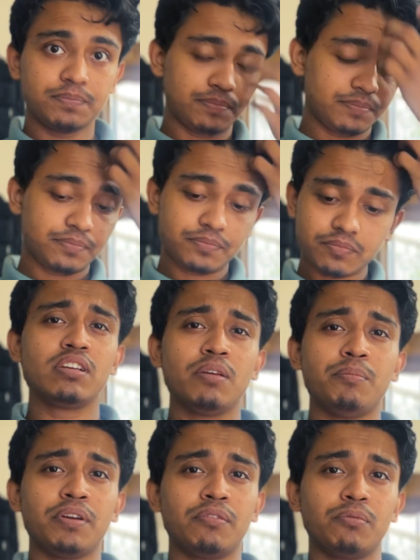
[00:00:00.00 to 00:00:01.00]
This is definitely a
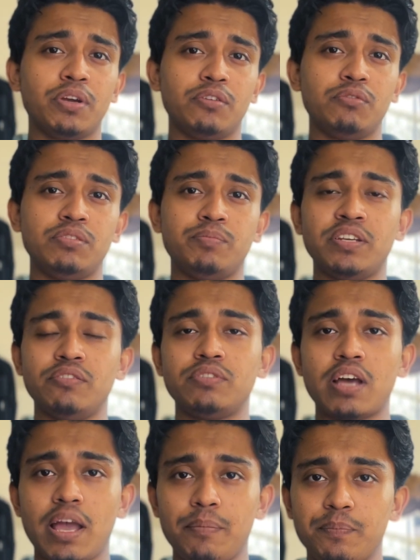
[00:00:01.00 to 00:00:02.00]
better way to spend your
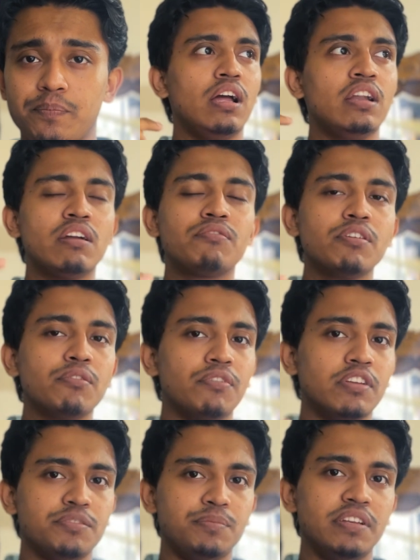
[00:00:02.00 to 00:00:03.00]
time. And after you
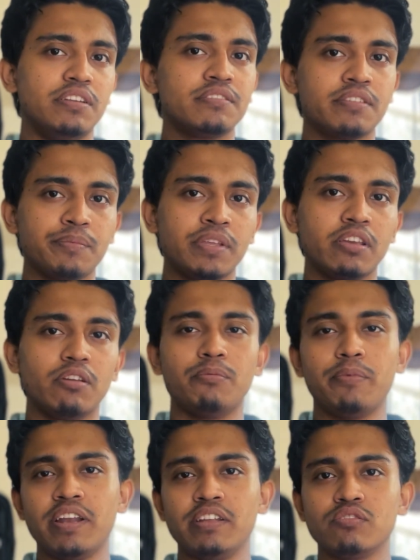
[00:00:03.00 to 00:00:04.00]
finish building something, your
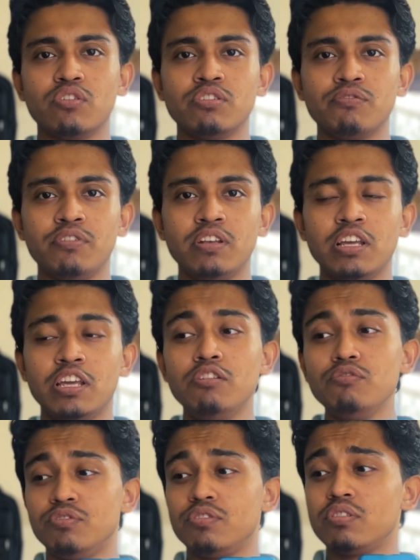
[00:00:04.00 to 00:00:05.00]
brain is going to feel a
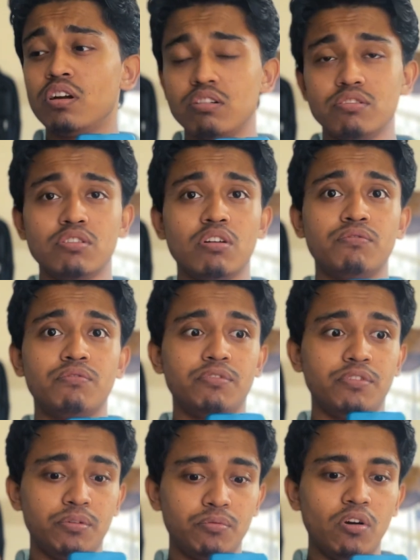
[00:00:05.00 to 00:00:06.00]
huge surge of
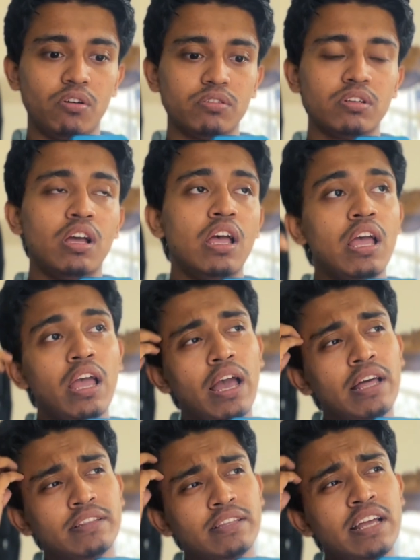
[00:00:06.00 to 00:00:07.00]
reward.
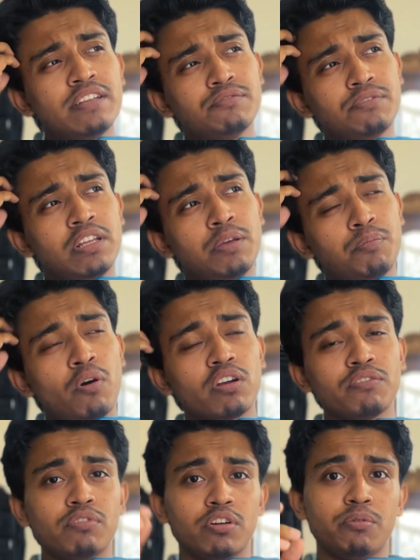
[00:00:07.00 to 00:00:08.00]
And that is really
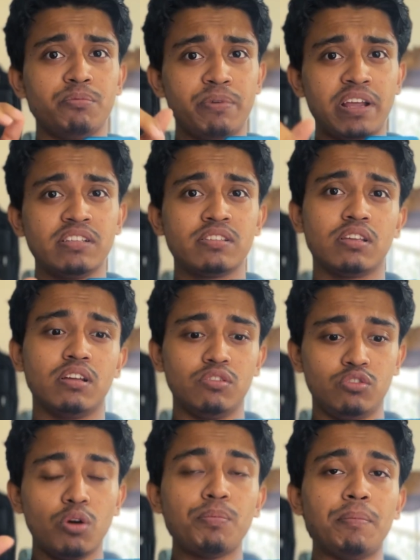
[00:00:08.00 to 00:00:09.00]
important for your brain's
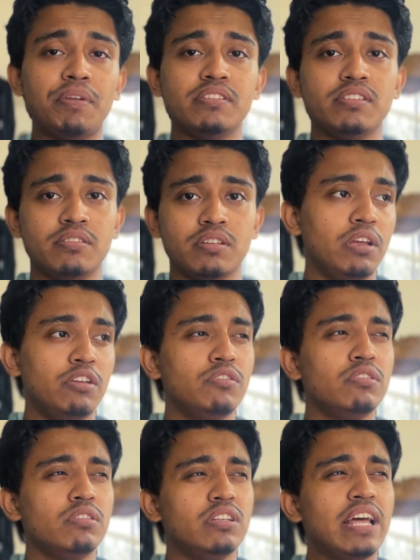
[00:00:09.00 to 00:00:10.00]
dopamine system.
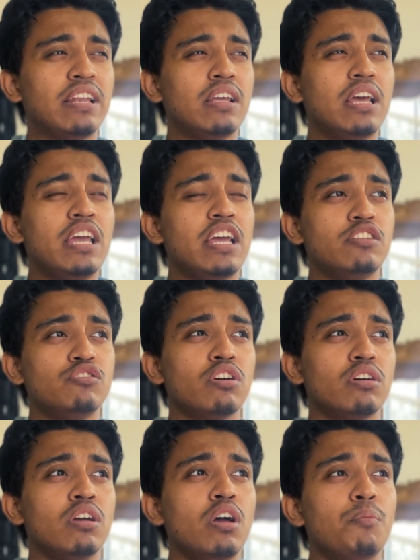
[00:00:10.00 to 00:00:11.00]
You'll then
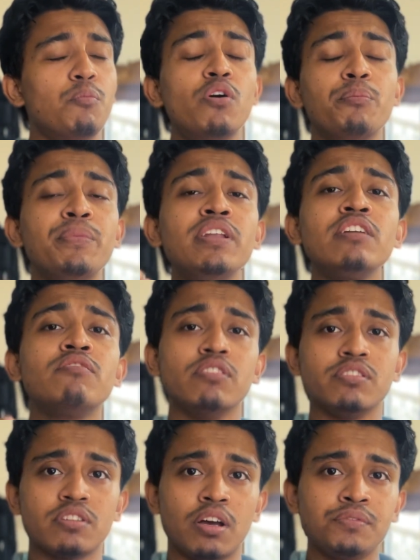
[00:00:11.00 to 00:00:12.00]
enjoy more meaningful
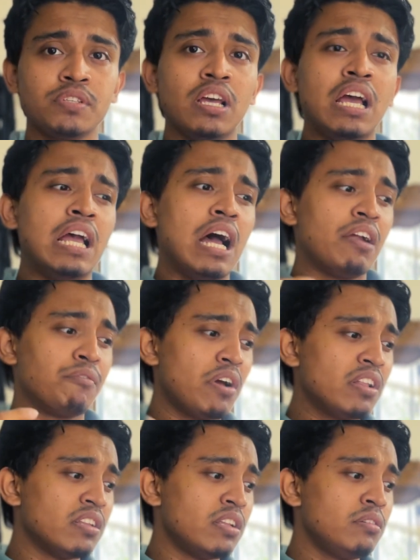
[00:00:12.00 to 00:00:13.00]
stuffs
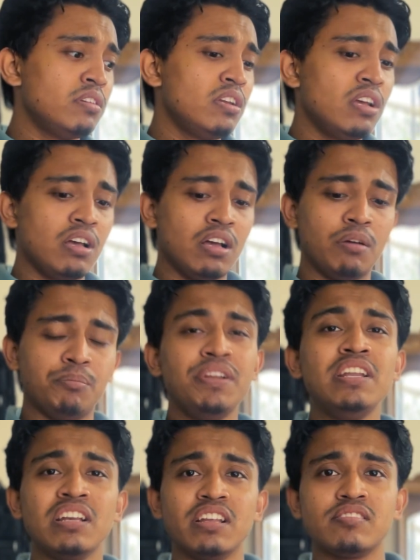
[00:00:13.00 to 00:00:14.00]
rather than
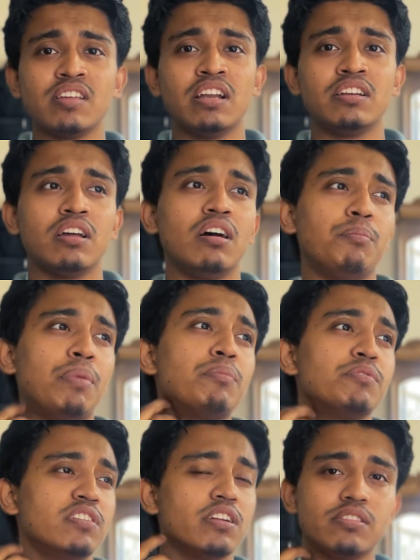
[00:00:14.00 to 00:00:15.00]
meaningless and
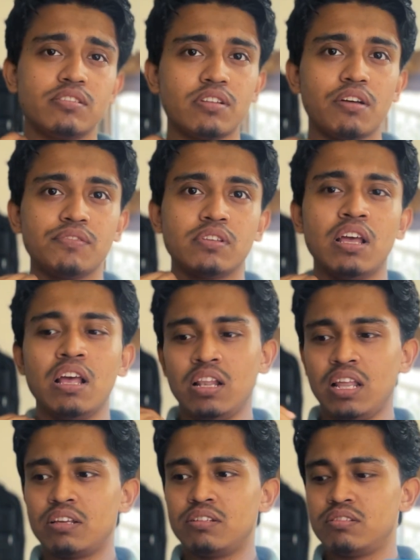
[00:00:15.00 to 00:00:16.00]
purposeless stuffs,
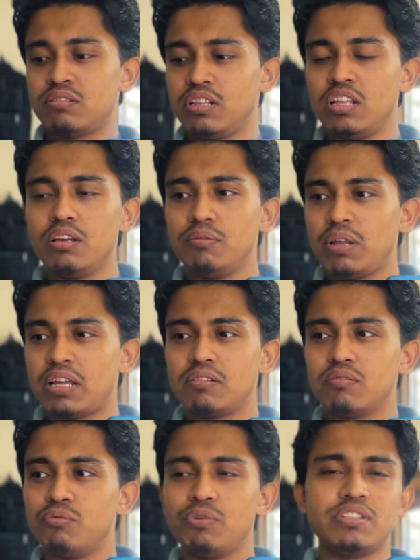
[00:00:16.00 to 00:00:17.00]
like sleep, like
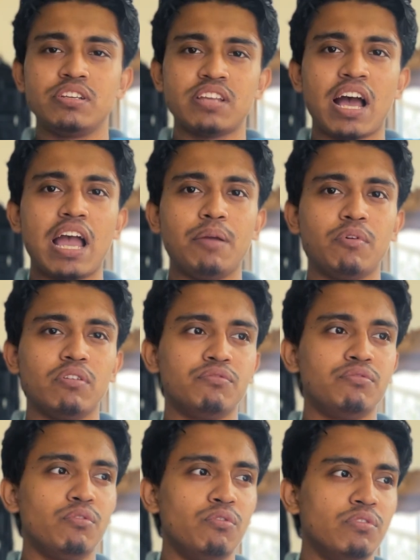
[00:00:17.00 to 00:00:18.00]
wasting time on
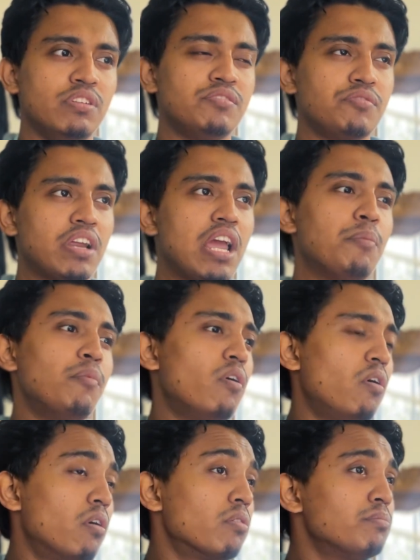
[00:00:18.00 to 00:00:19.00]
phone, Instagram,
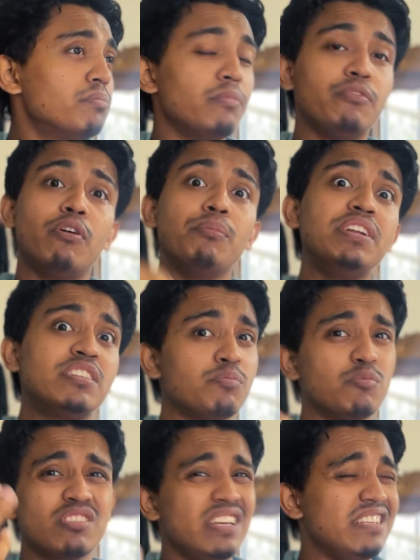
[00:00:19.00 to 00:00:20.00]
or for me it's
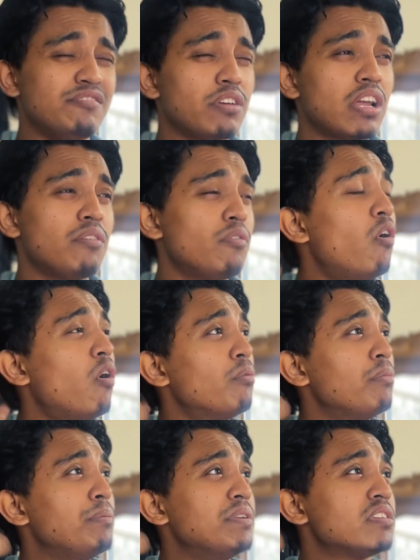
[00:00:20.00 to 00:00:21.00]
mostly Instagram, or
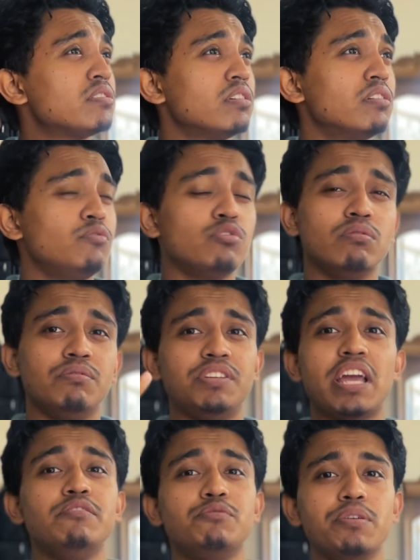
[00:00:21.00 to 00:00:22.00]
maybe just
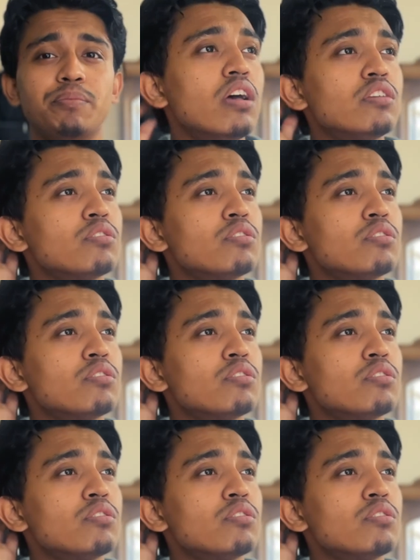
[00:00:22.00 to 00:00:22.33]
daydreaming.